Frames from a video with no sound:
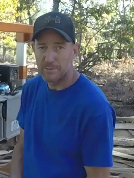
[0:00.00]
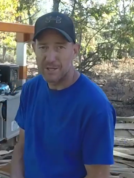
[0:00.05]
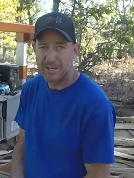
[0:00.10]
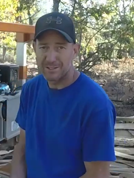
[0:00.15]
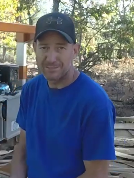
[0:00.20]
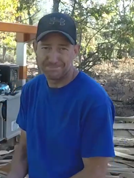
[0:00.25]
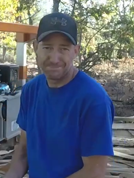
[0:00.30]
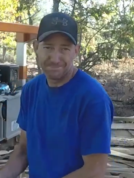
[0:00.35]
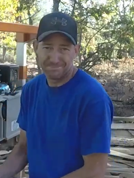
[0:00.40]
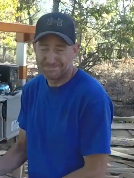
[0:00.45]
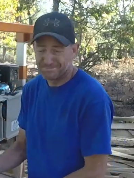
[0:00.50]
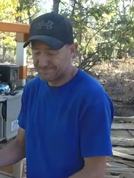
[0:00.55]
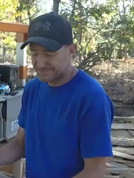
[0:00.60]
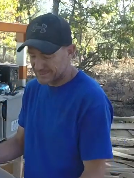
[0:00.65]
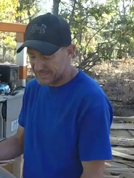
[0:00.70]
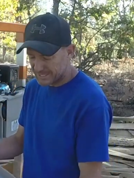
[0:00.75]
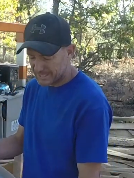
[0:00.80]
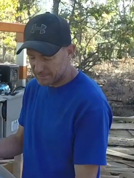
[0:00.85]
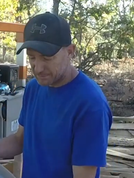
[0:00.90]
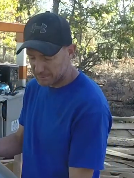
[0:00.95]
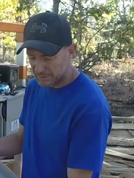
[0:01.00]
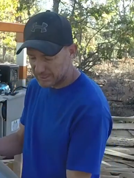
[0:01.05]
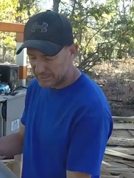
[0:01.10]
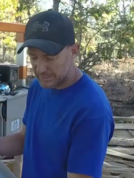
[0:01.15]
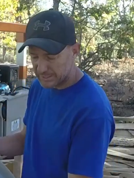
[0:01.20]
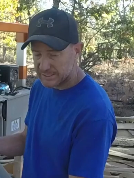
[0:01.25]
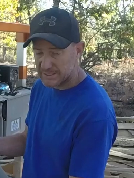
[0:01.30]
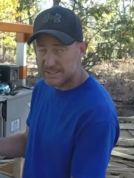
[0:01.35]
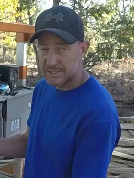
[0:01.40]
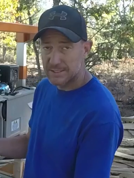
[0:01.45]
about 10
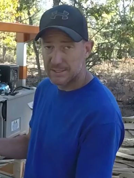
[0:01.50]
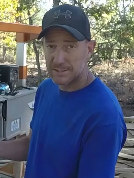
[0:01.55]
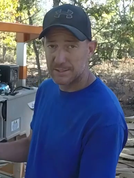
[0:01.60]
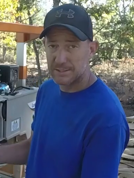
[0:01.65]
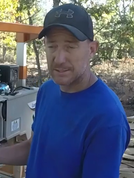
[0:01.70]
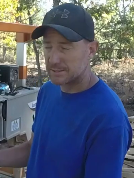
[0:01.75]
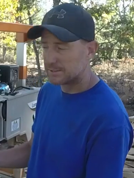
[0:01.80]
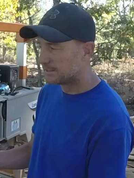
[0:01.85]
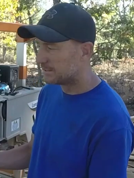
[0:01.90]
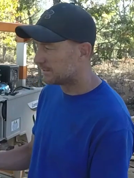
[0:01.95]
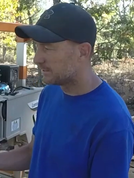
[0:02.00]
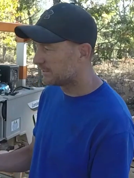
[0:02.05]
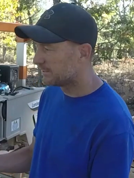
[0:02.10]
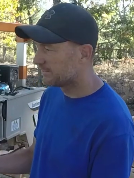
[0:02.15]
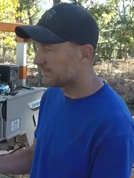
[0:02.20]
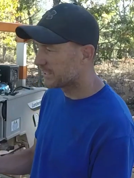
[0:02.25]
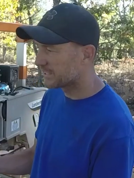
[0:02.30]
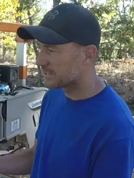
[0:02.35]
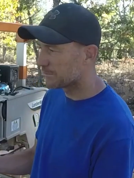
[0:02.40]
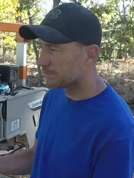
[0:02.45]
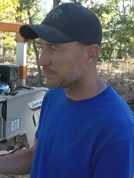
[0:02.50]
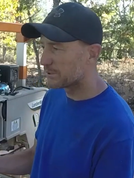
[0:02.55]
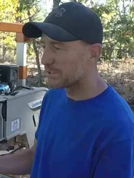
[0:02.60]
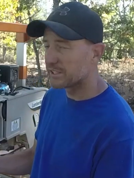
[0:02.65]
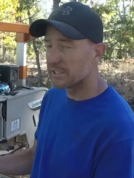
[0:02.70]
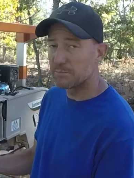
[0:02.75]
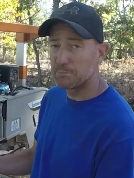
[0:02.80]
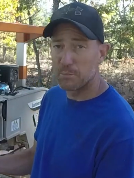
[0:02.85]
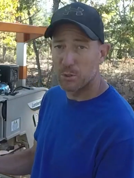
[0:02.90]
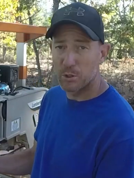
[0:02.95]
blades, you've got some
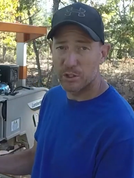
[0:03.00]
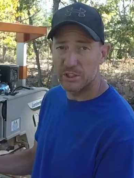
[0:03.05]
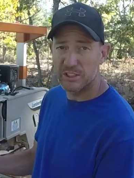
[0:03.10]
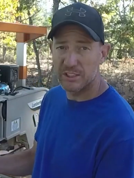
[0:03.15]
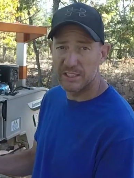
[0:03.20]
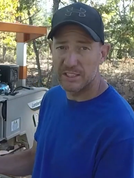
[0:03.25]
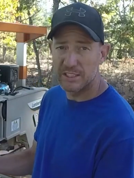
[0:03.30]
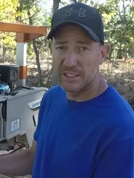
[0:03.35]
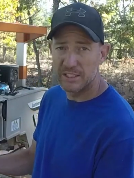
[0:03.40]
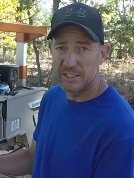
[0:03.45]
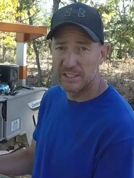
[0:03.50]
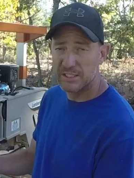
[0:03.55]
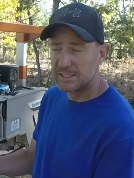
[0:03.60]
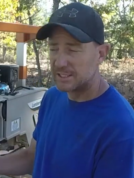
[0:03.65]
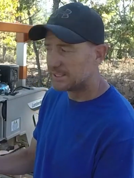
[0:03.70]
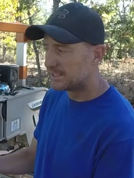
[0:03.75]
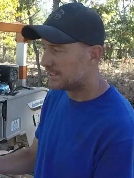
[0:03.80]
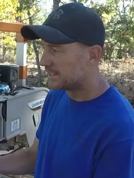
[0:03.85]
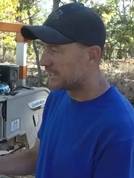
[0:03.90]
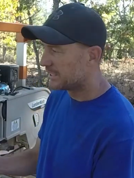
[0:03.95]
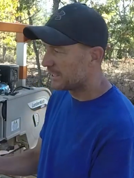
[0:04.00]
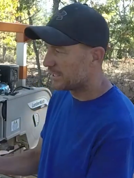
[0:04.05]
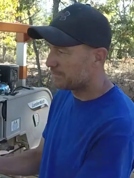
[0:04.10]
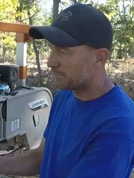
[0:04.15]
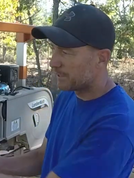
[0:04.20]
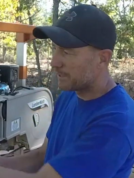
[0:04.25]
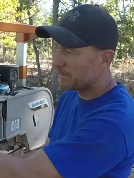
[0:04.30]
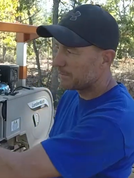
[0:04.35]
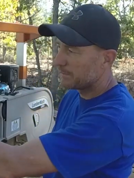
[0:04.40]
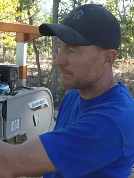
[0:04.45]
pretty good marks in here,
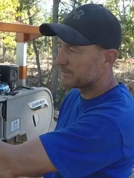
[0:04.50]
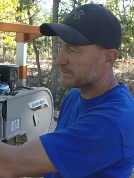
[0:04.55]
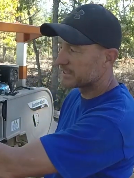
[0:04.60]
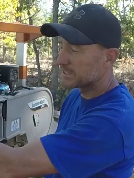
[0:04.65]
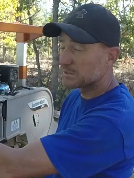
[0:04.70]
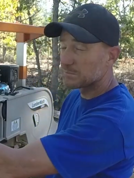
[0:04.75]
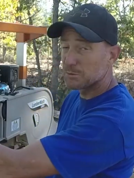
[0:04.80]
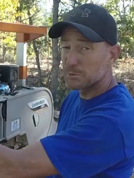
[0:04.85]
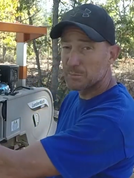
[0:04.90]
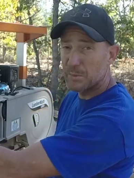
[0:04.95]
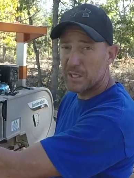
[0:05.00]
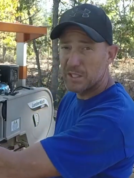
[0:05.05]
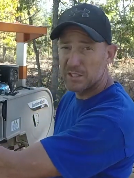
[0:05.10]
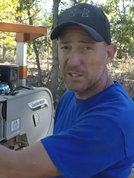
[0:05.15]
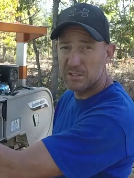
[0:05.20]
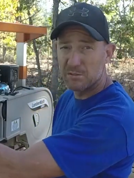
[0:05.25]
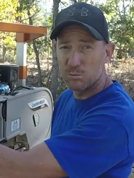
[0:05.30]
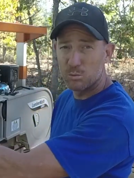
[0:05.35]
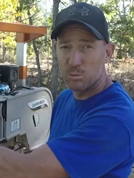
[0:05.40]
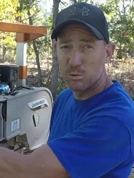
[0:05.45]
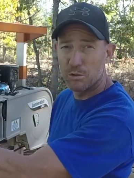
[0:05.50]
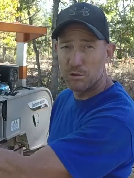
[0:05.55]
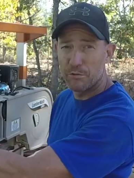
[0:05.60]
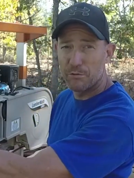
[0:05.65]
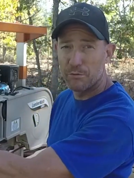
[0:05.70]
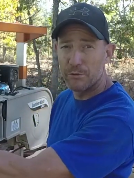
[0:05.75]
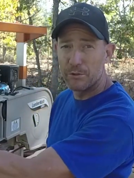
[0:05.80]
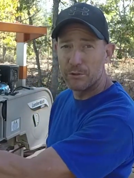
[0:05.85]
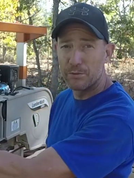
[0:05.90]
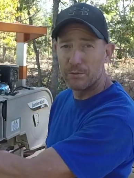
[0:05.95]
and maybe even some spots that have worn
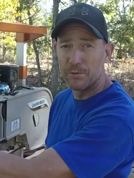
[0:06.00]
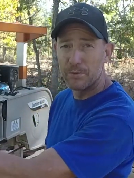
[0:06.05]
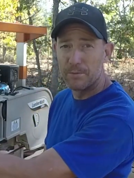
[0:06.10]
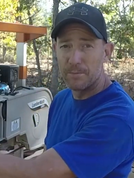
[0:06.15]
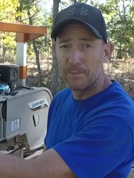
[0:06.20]
through.